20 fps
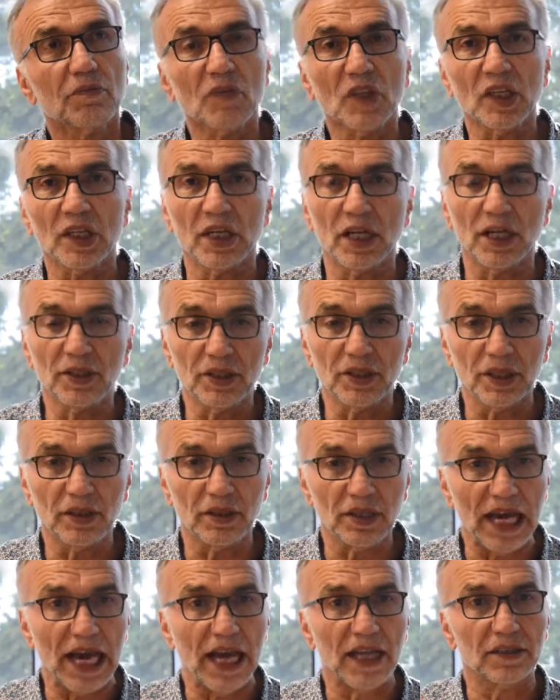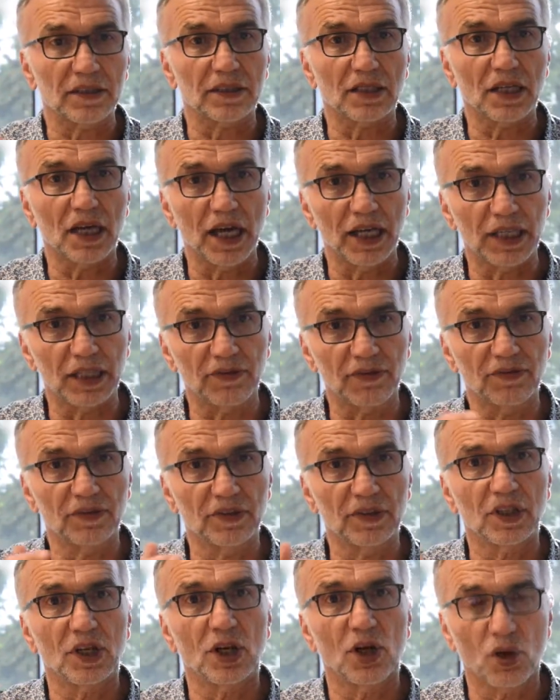And I think that kind of
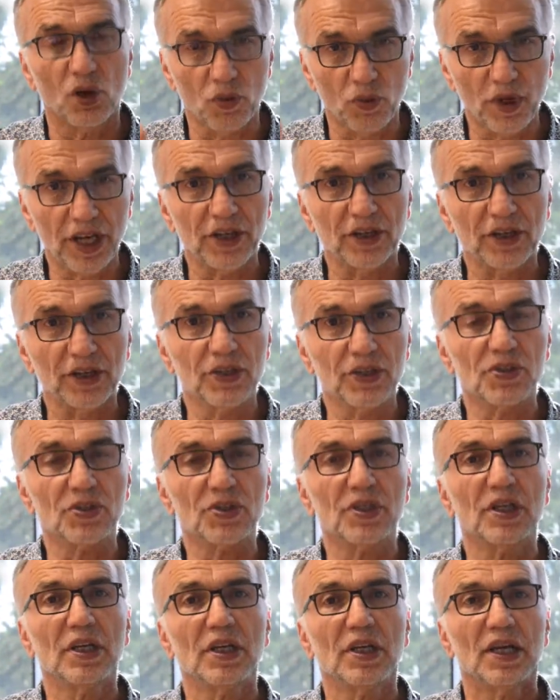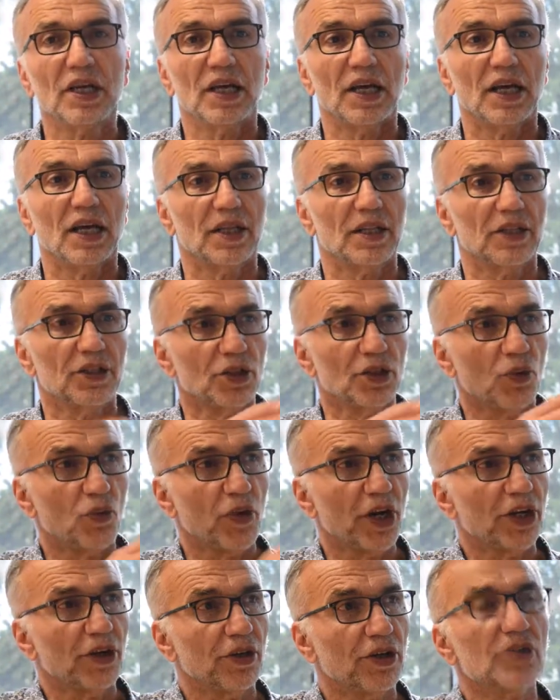awareness, the
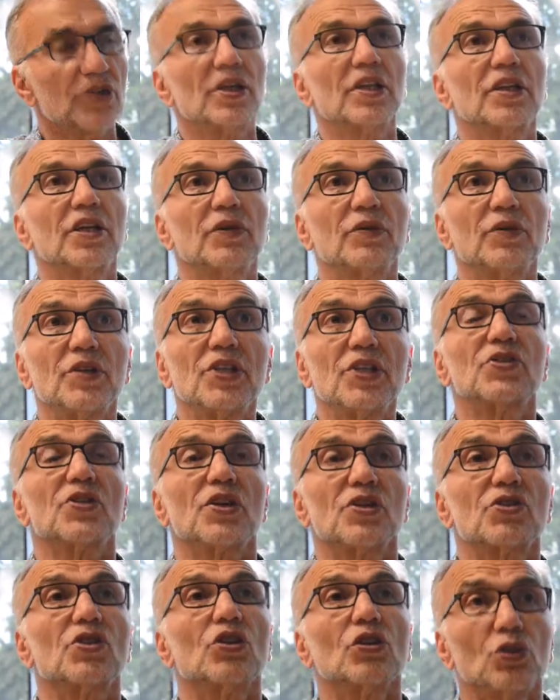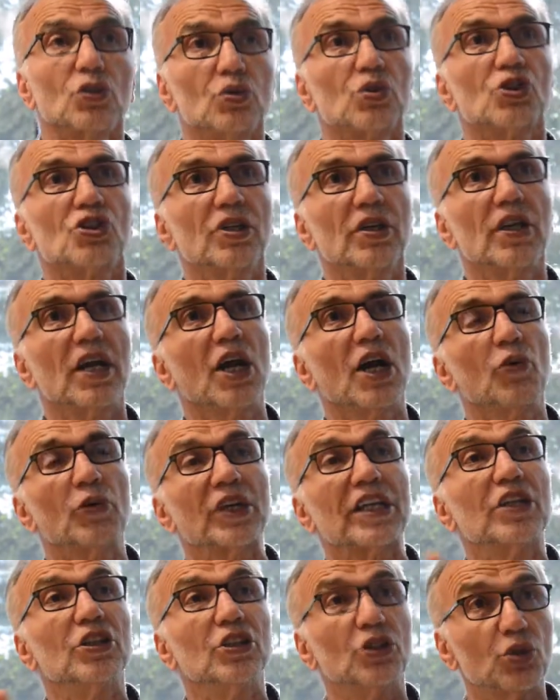awareness that there is a solution now, we
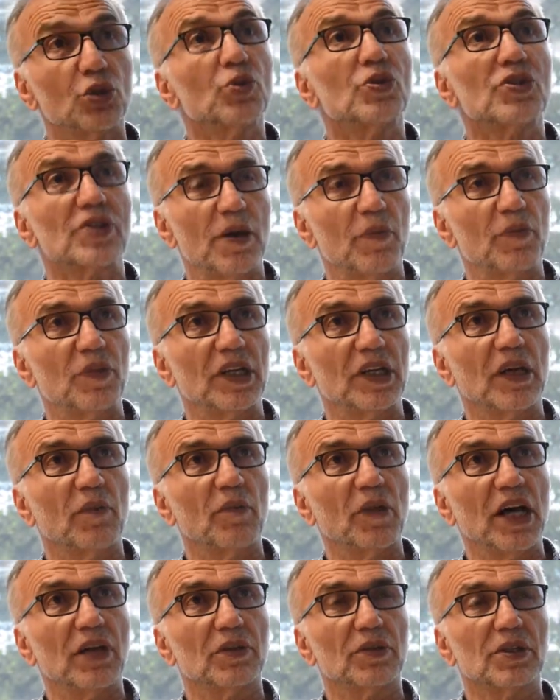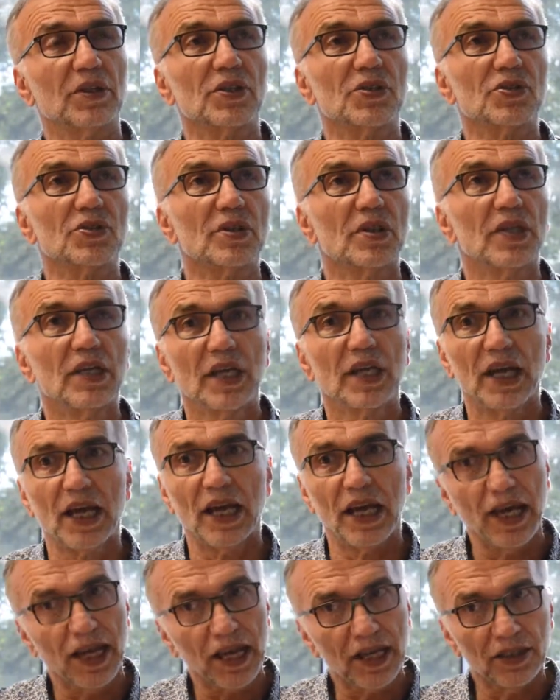can do something about this,
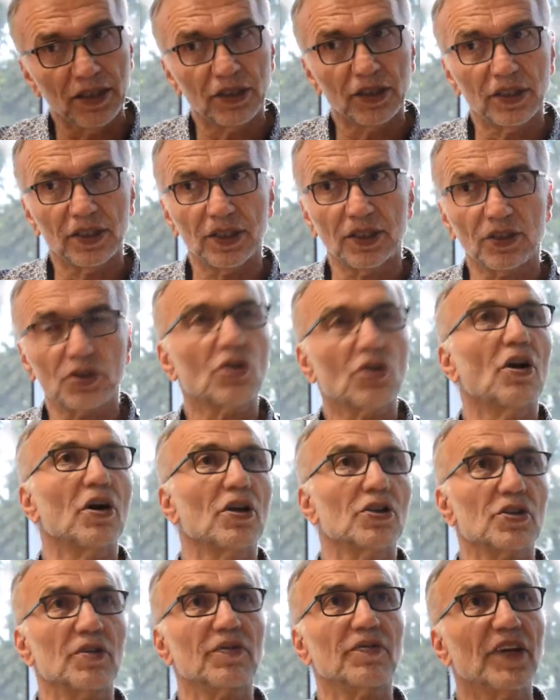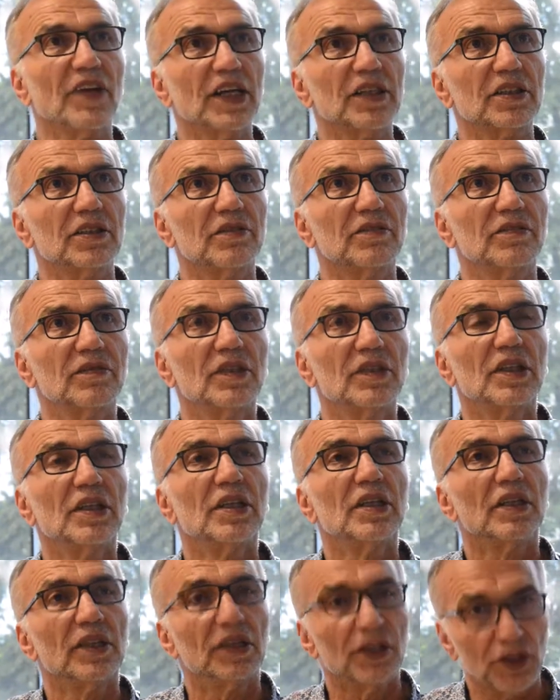and it's cost effective,
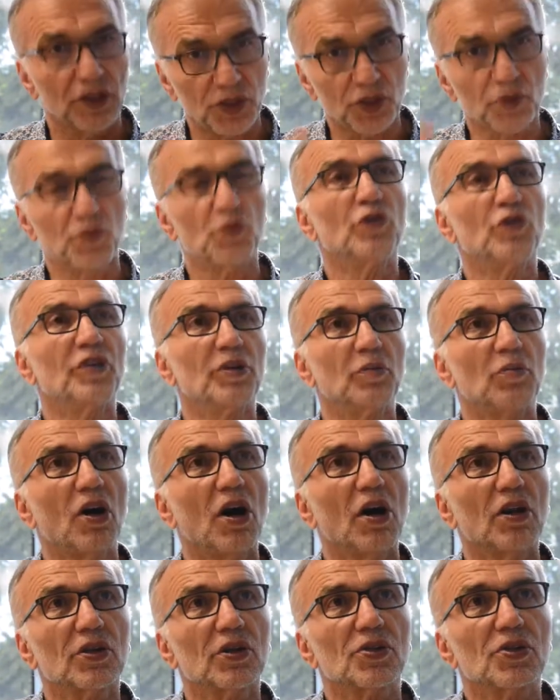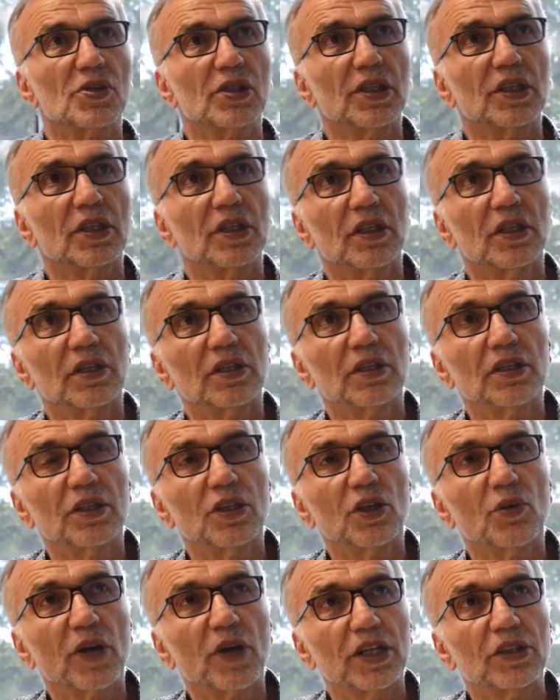is moving policy in the
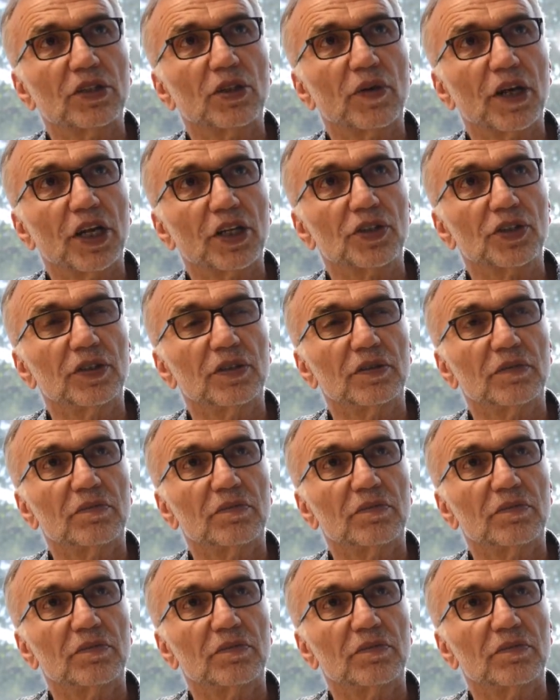right direction.